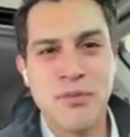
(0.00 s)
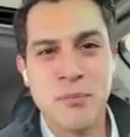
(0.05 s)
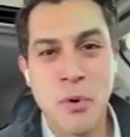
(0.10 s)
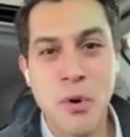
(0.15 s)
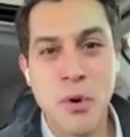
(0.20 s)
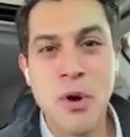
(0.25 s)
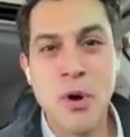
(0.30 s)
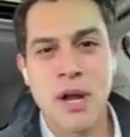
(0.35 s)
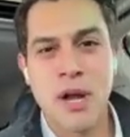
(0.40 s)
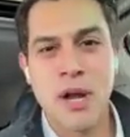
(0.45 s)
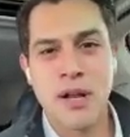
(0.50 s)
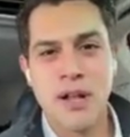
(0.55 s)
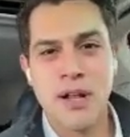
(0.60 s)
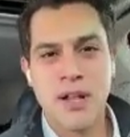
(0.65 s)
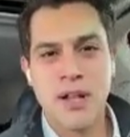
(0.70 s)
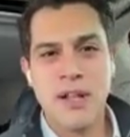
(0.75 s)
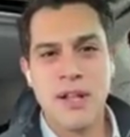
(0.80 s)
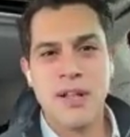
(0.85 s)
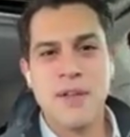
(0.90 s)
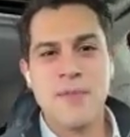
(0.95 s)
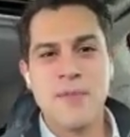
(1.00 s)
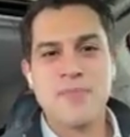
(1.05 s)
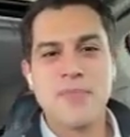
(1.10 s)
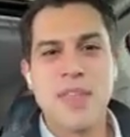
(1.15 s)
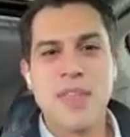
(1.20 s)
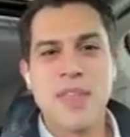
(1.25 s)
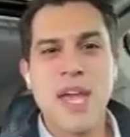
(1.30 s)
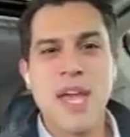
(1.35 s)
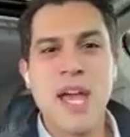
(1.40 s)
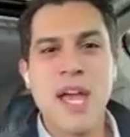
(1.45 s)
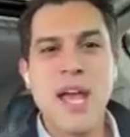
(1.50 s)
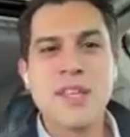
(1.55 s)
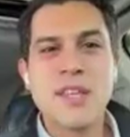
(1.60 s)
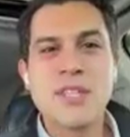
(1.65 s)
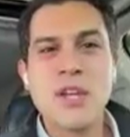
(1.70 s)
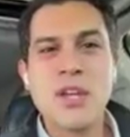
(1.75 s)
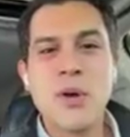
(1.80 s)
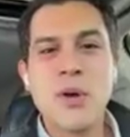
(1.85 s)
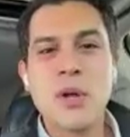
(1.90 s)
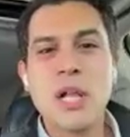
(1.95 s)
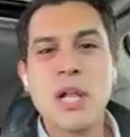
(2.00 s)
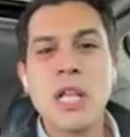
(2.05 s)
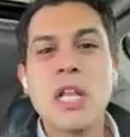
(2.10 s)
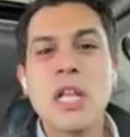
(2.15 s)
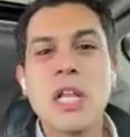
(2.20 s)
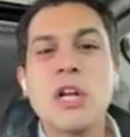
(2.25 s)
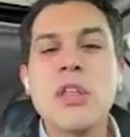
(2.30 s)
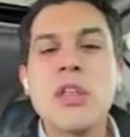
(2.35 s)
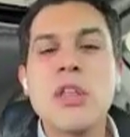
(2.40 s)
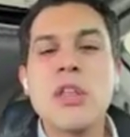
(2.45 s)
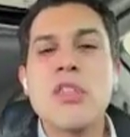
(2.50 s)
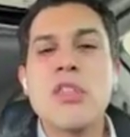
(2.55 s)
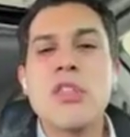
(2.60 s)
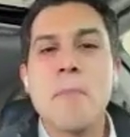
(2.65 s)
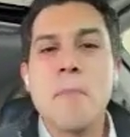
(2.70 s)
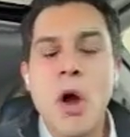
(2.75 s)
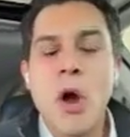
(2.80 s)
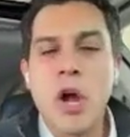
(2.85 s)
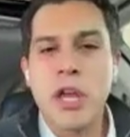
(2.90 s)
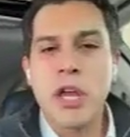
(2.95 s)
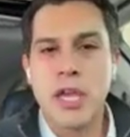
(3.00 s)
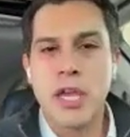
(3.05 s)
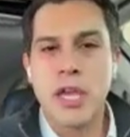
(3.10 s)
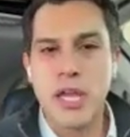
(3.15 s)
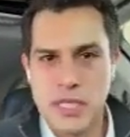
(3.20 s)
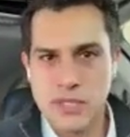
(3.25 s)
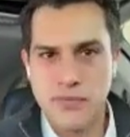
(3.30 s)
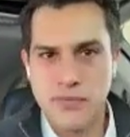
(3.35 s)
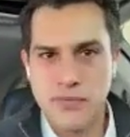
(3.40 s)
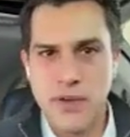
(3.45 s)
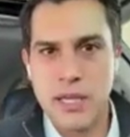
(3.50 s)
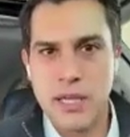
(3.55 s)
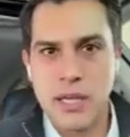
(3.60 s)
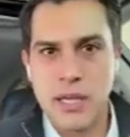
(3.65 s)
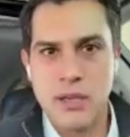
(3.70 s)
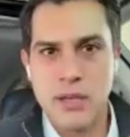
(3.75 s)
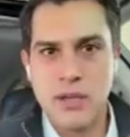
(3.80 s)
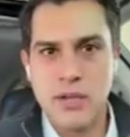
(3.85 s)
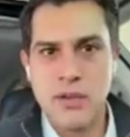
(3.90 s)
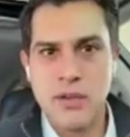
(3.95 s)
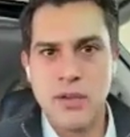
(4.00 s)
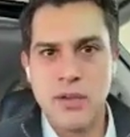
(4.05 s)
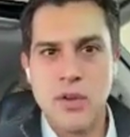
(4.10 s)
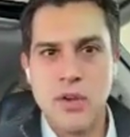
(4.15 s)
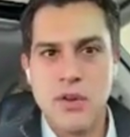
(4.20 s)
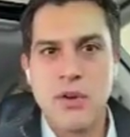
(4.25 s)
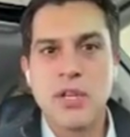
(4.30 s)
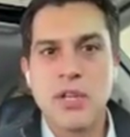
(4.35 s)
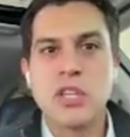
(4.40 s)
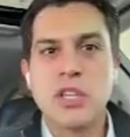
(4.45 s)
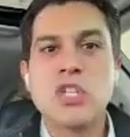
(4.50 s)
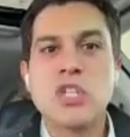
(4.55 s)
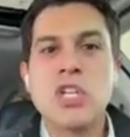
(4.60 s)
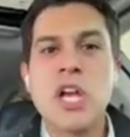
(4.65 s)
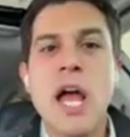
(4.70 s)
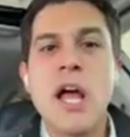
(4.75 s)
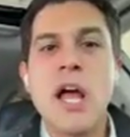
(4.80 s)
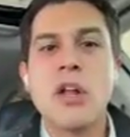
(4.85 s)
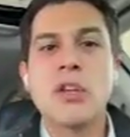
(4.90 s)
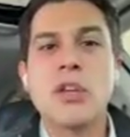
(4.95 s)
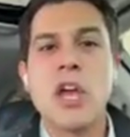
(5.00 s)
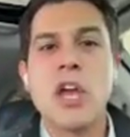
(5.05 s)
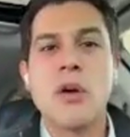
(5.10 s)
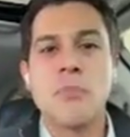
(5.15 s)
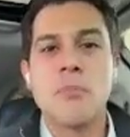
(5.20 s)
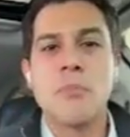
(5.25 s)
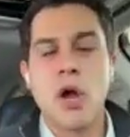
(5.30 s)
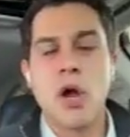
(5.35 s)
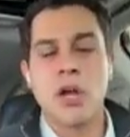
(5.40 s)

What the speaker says: even born. And so clearly the market is failing, right? The childcare